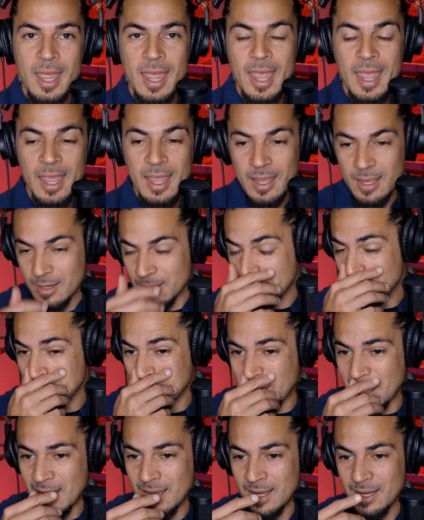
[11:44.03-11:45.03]
And
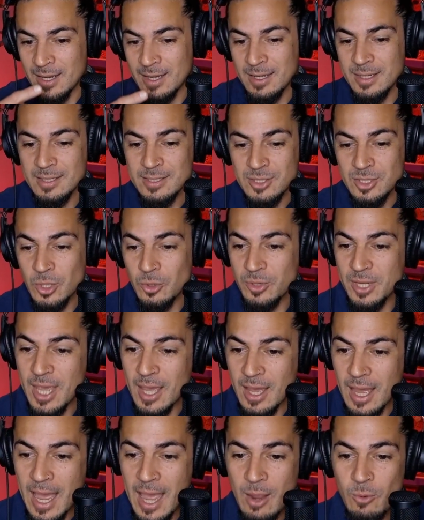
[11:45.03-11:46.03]
so,
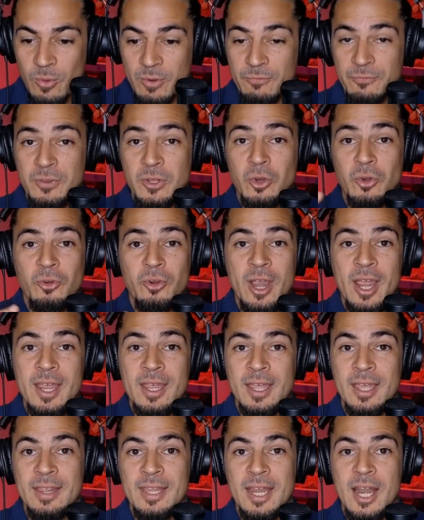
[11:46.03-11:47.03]
yeah, I would feel
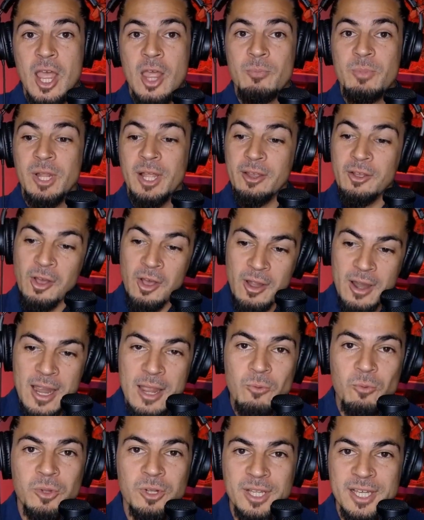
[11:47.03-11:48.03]
great. And then I'd be like, all
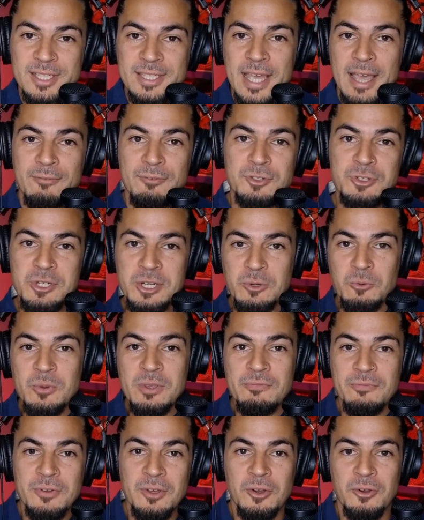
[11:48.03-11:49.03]
right, well, let's have a drink. We
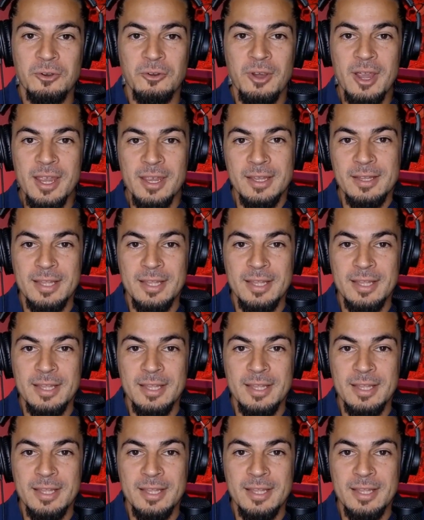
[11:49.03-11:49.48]
feel great.